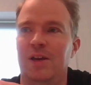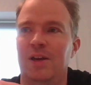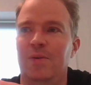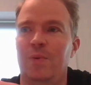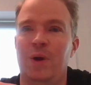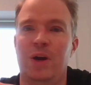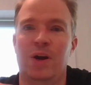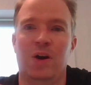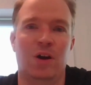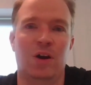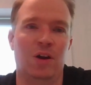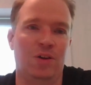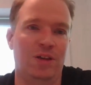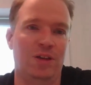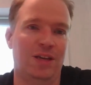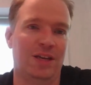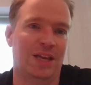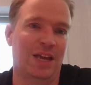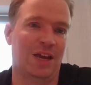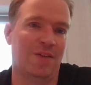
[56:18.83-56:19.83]
We are
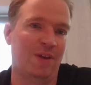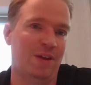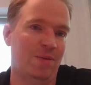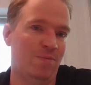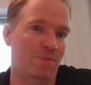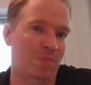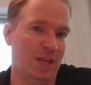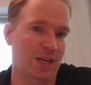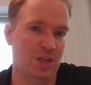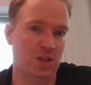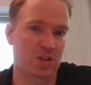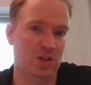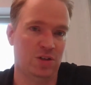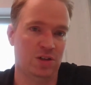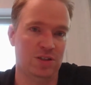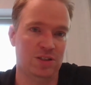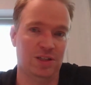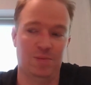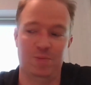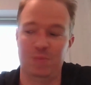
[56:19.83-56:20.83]
looking at having mini
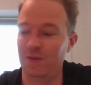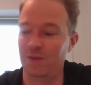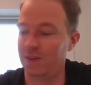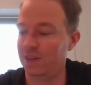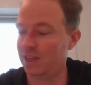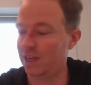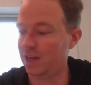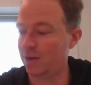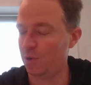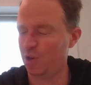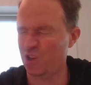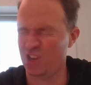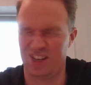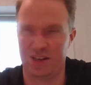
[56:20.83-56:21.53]
charts in the pivot table.